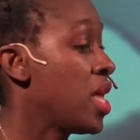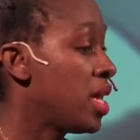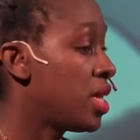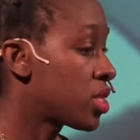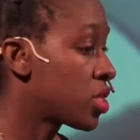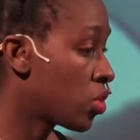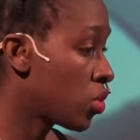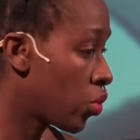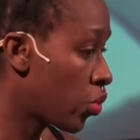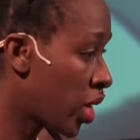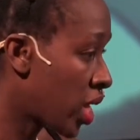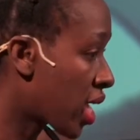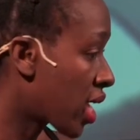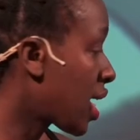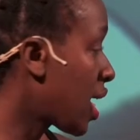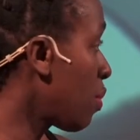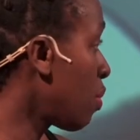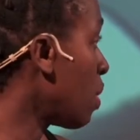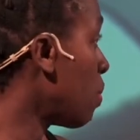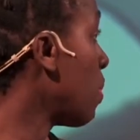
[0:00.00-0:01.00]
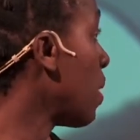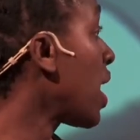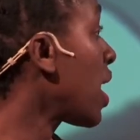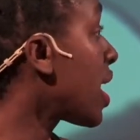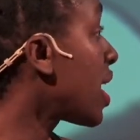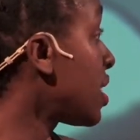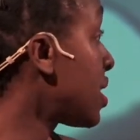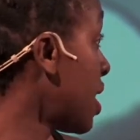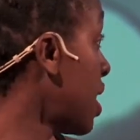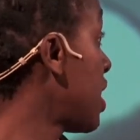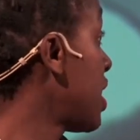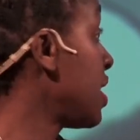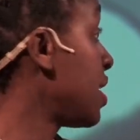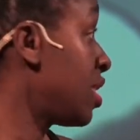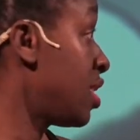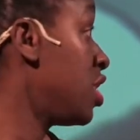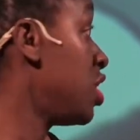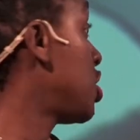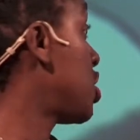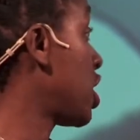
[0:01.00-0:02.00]
So when I came back, I started as
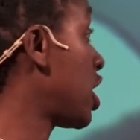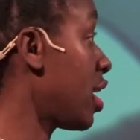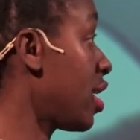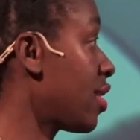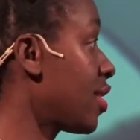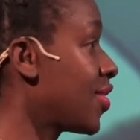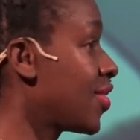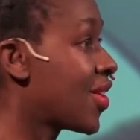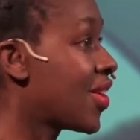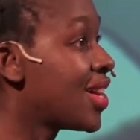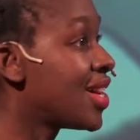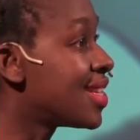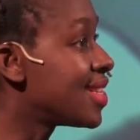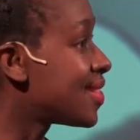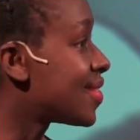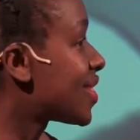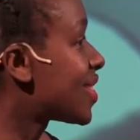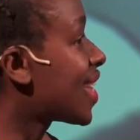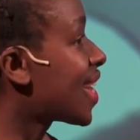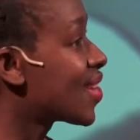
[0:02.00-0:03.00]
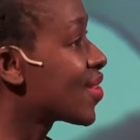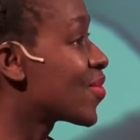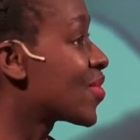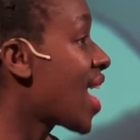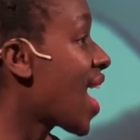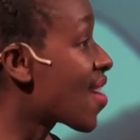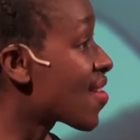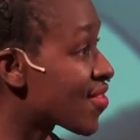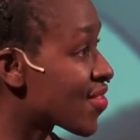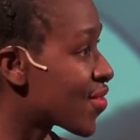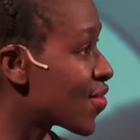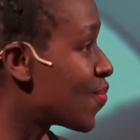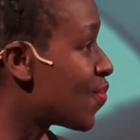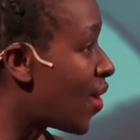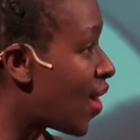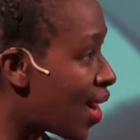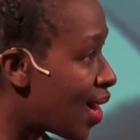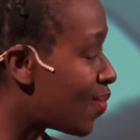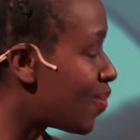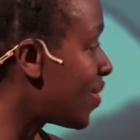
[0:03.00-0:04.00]
a DJ. You know, I started with
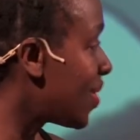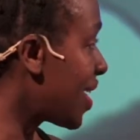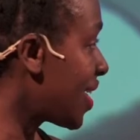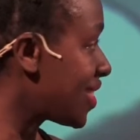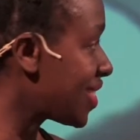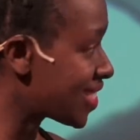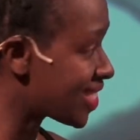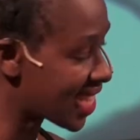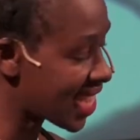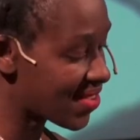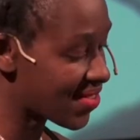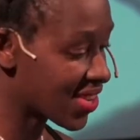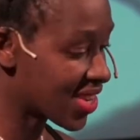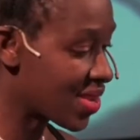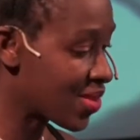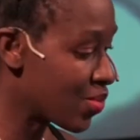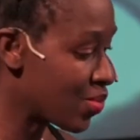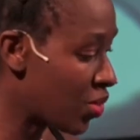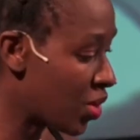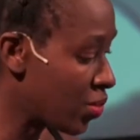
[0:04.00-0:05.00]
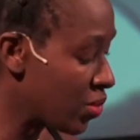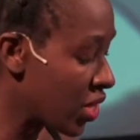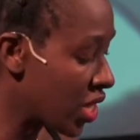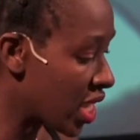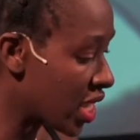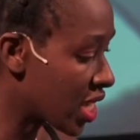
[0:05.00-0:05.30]
AFROpop, African popular